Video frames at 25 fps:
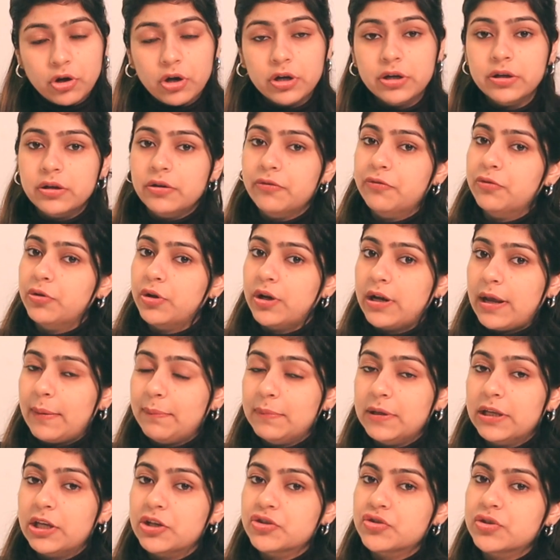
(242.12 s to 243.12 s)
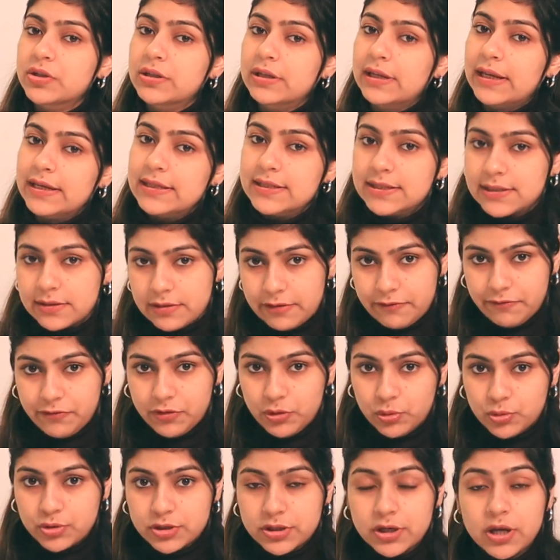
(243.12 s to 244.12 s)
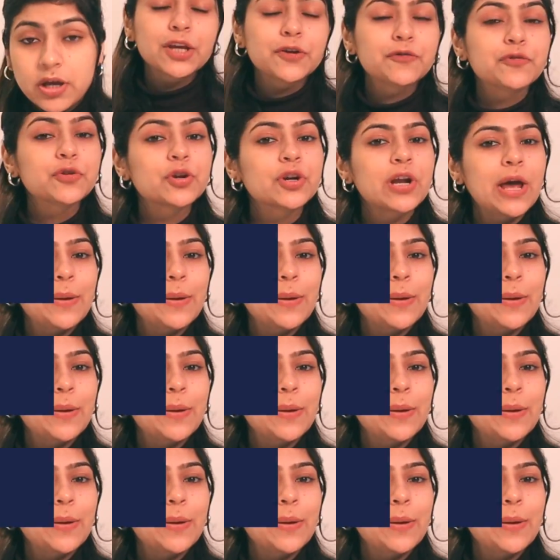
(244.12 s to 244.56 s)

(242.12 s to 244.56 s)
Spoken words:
or if your application gets refused. If your